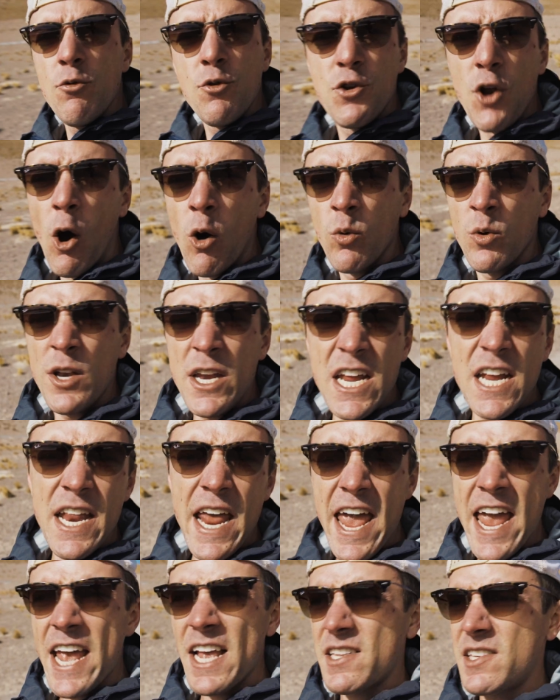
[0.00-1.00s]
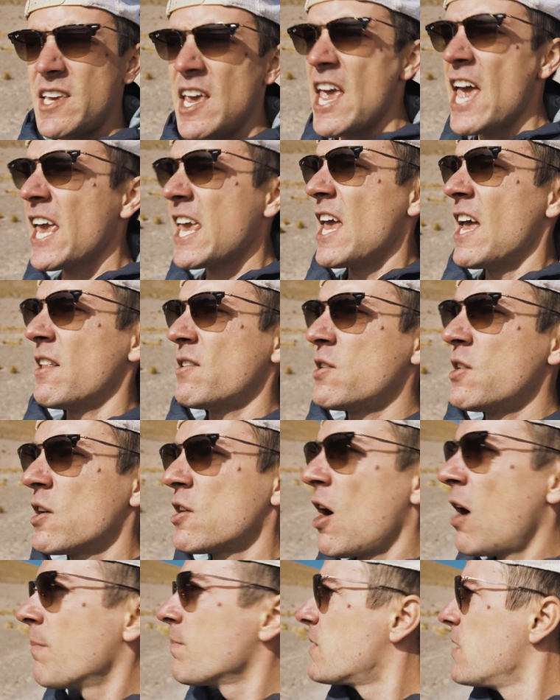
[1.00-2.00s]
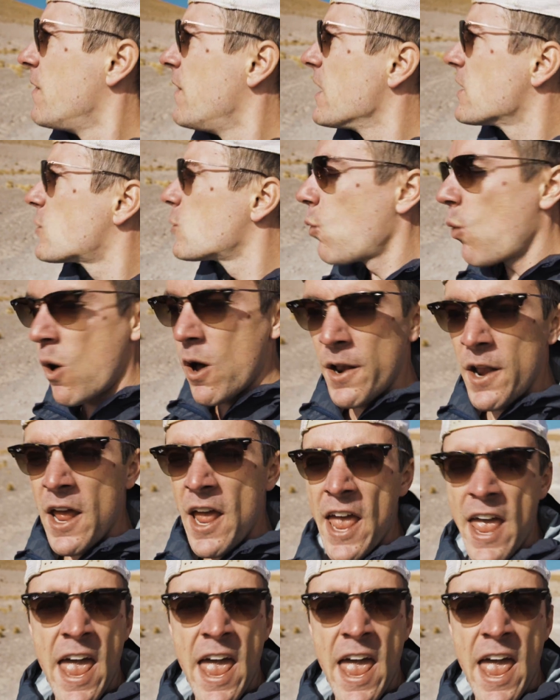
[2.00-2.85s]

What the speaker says: don't need a ticket to come to this one.